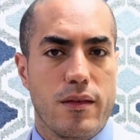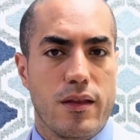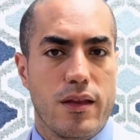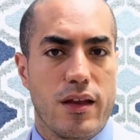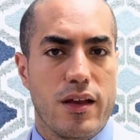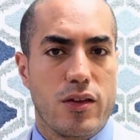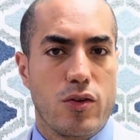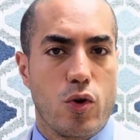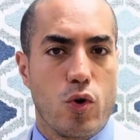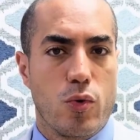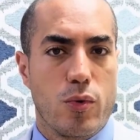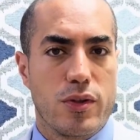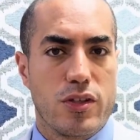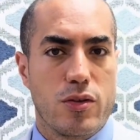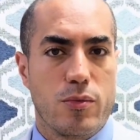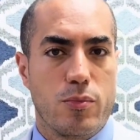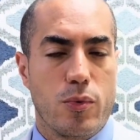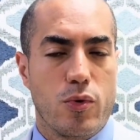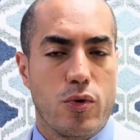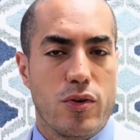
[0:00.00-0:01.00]
It is always
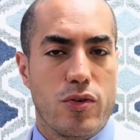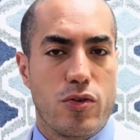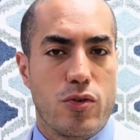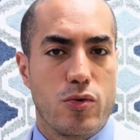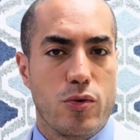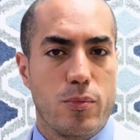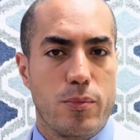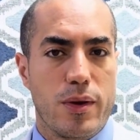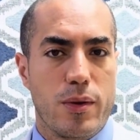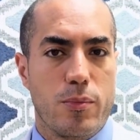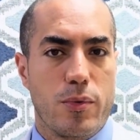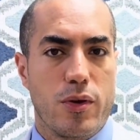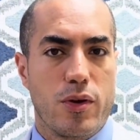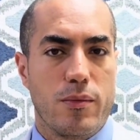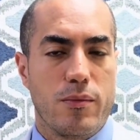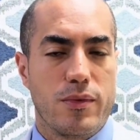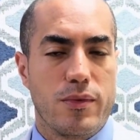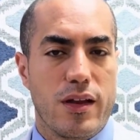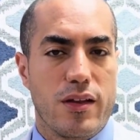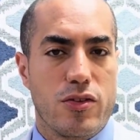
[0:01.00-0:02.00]
important to remember
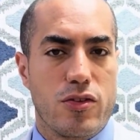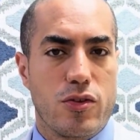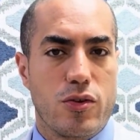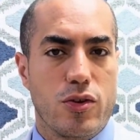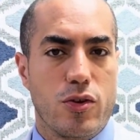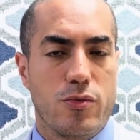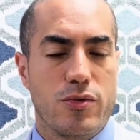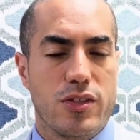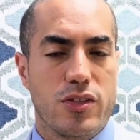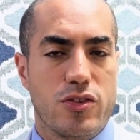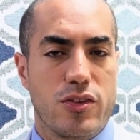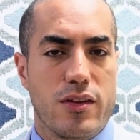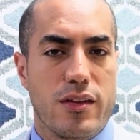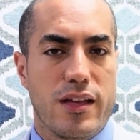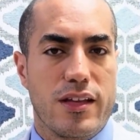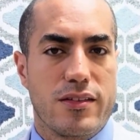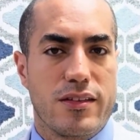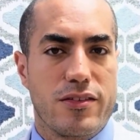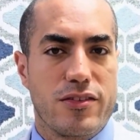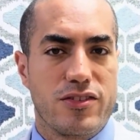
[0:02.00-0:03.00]
that a circumcision
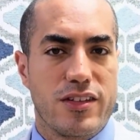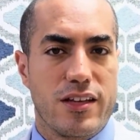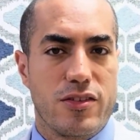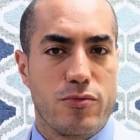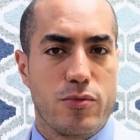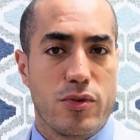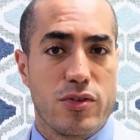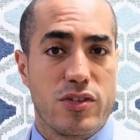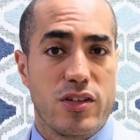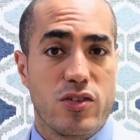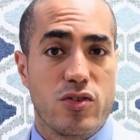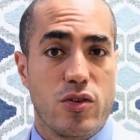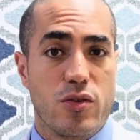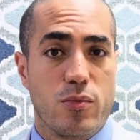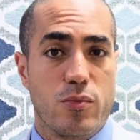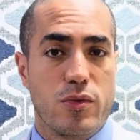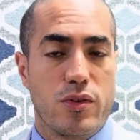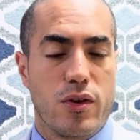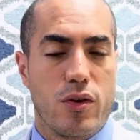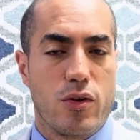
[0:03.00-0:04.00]
is a safe procedure
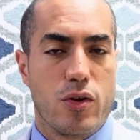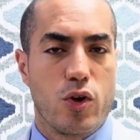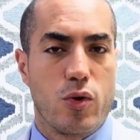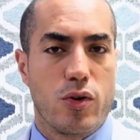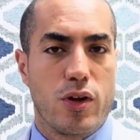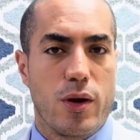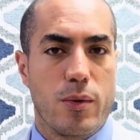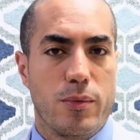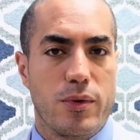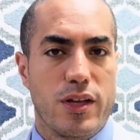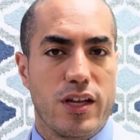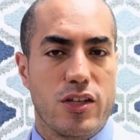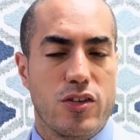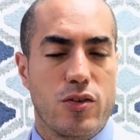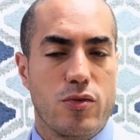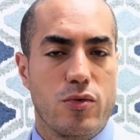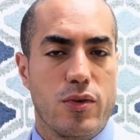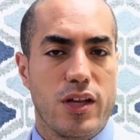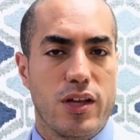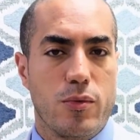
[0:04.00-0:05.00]
with a low
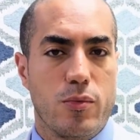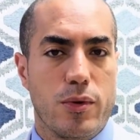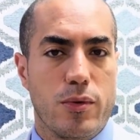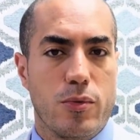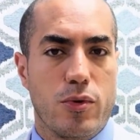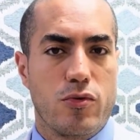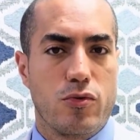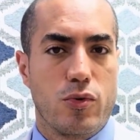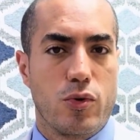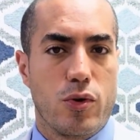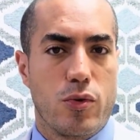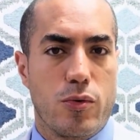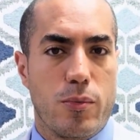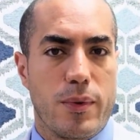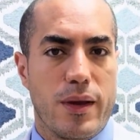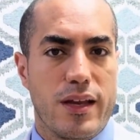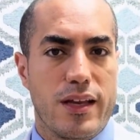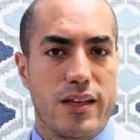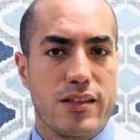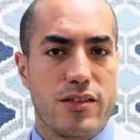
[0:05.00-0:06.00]
complication rate when performed
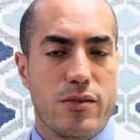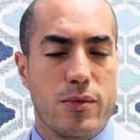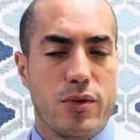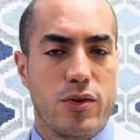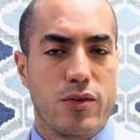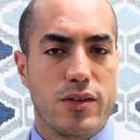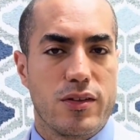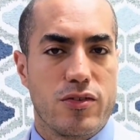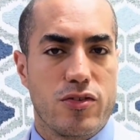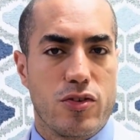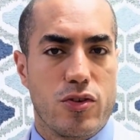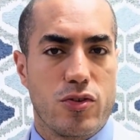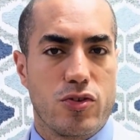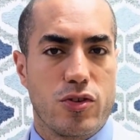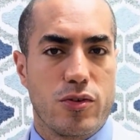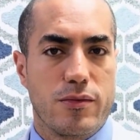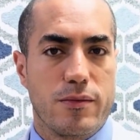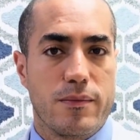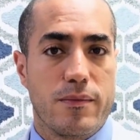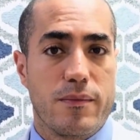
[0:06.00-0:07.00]
by an experienced
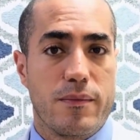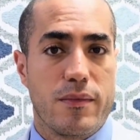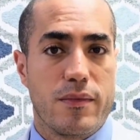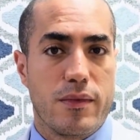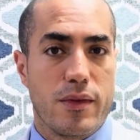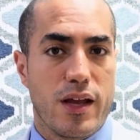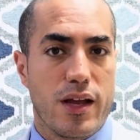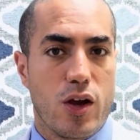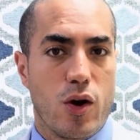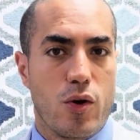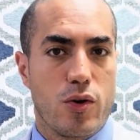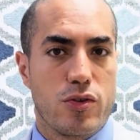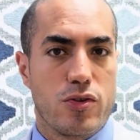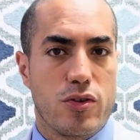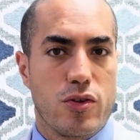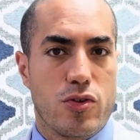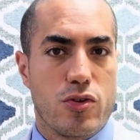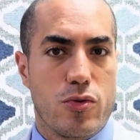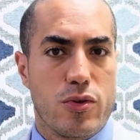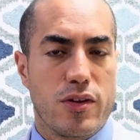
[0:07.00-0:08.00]
surgeon. Like all
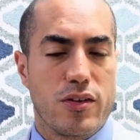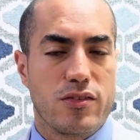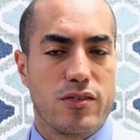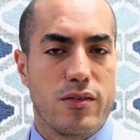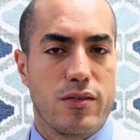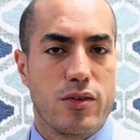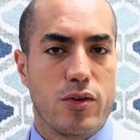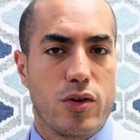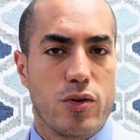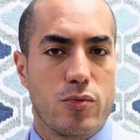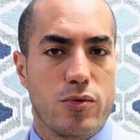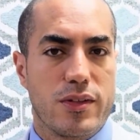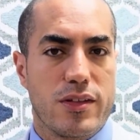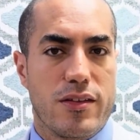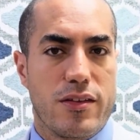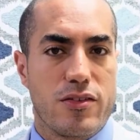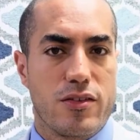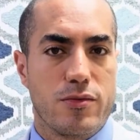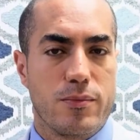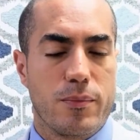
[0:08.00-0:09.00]
surgeries, there are
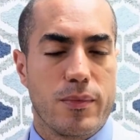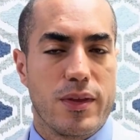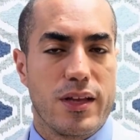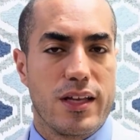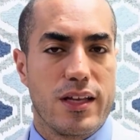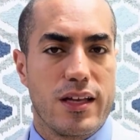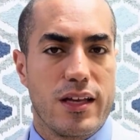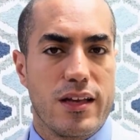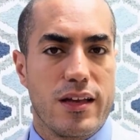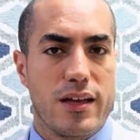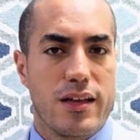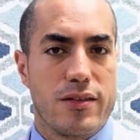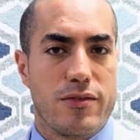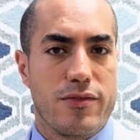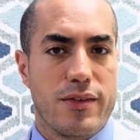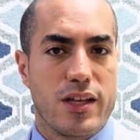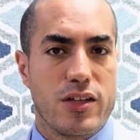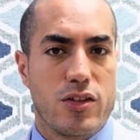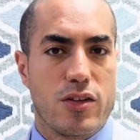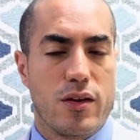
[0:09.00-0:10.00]
risks of bleeding,
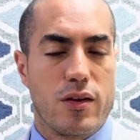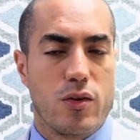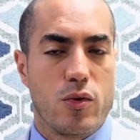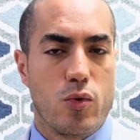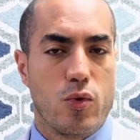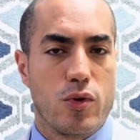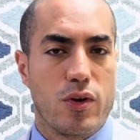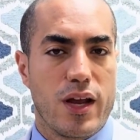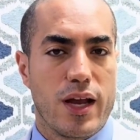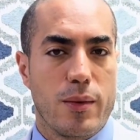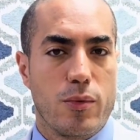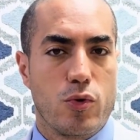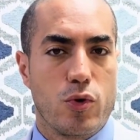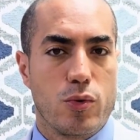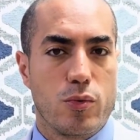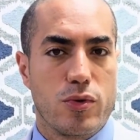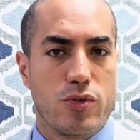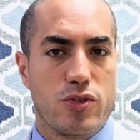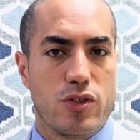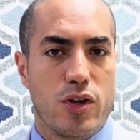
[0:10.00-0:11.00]
infection, or
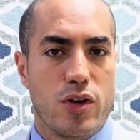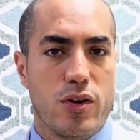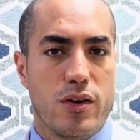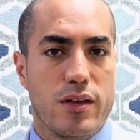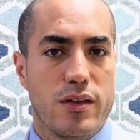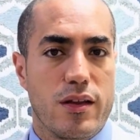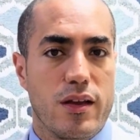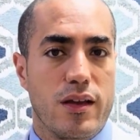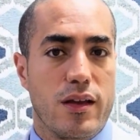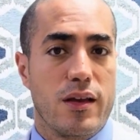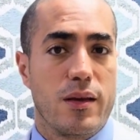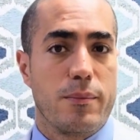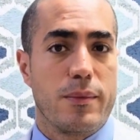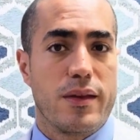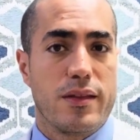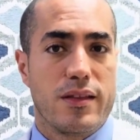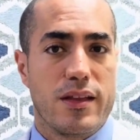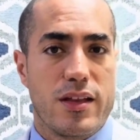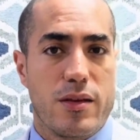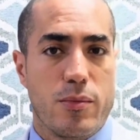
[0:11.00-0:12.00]
abnormal scarring,
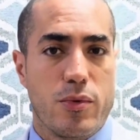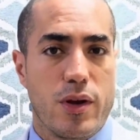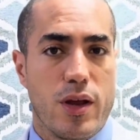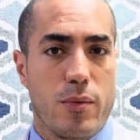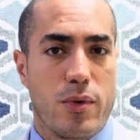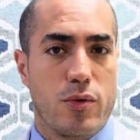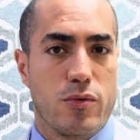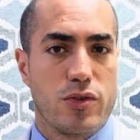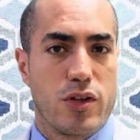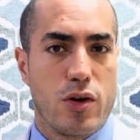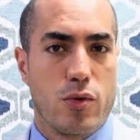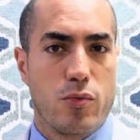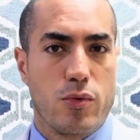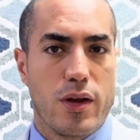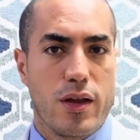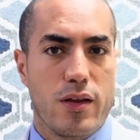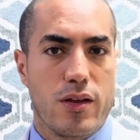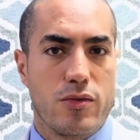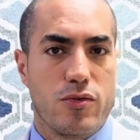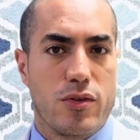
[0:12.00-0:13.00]
but these problems are
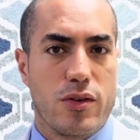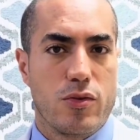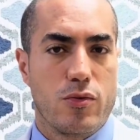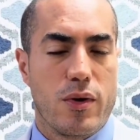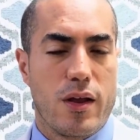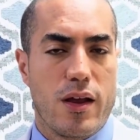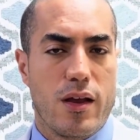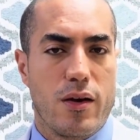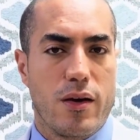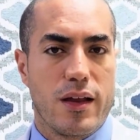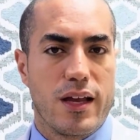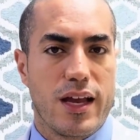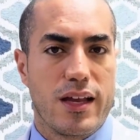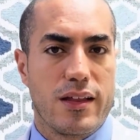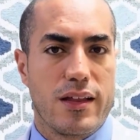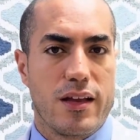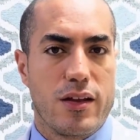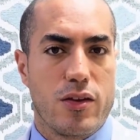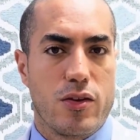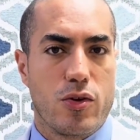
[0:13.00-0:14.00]
relatively rare
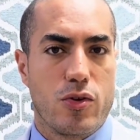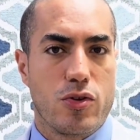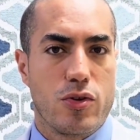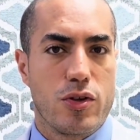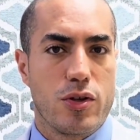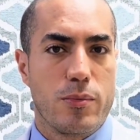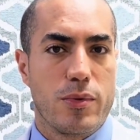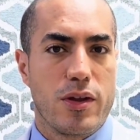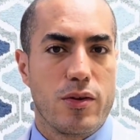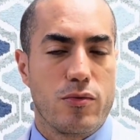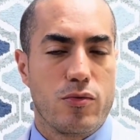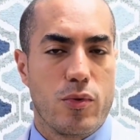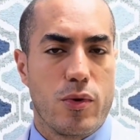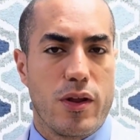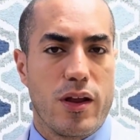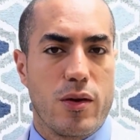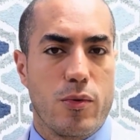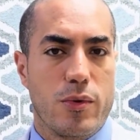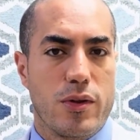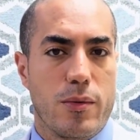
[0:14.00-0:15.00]
and can usually be
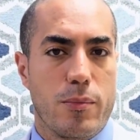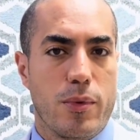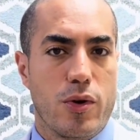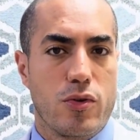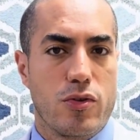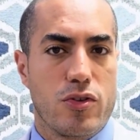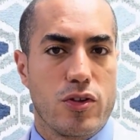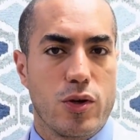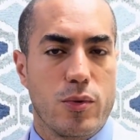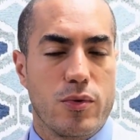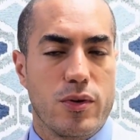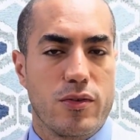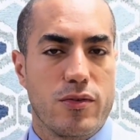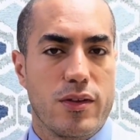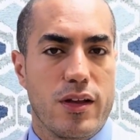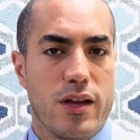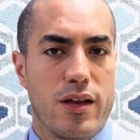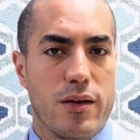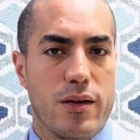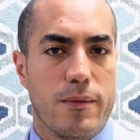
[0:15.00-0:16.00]
avoided with postoperative
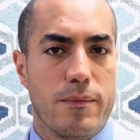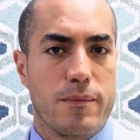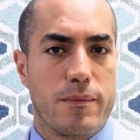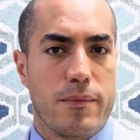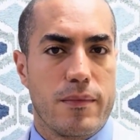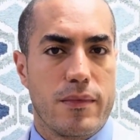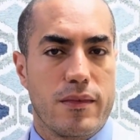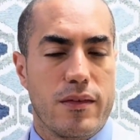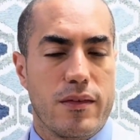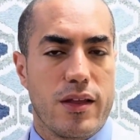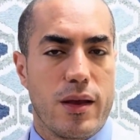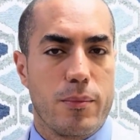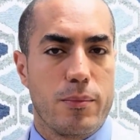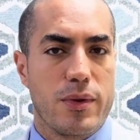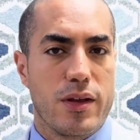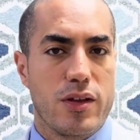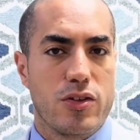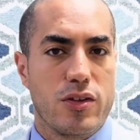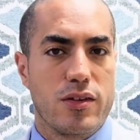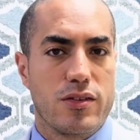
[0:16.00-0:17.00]
care. Some
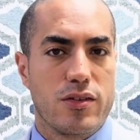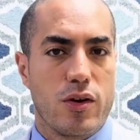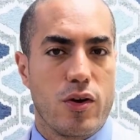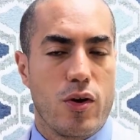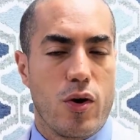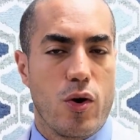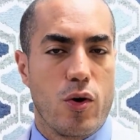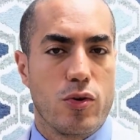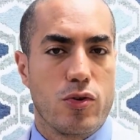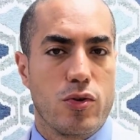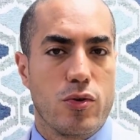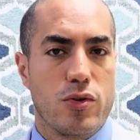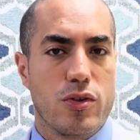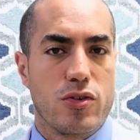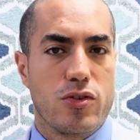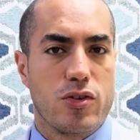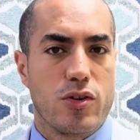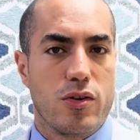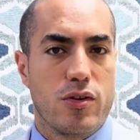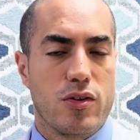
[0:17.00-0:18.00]
patients are also
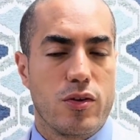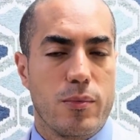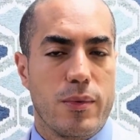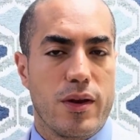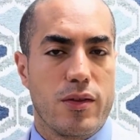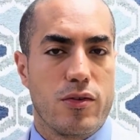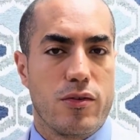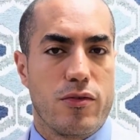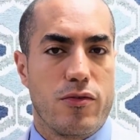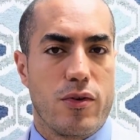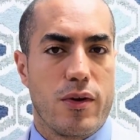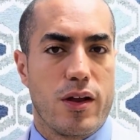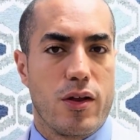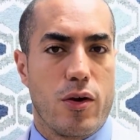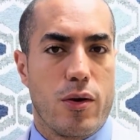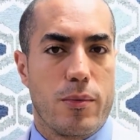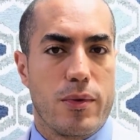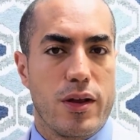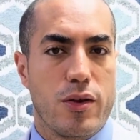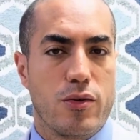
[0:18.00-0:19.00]
concerned about the
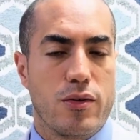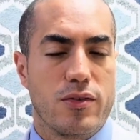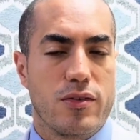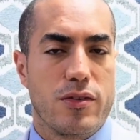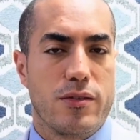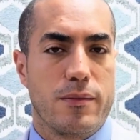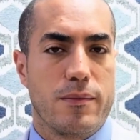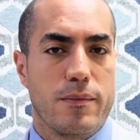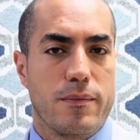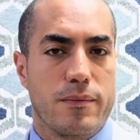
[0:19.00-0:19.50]
final appearance.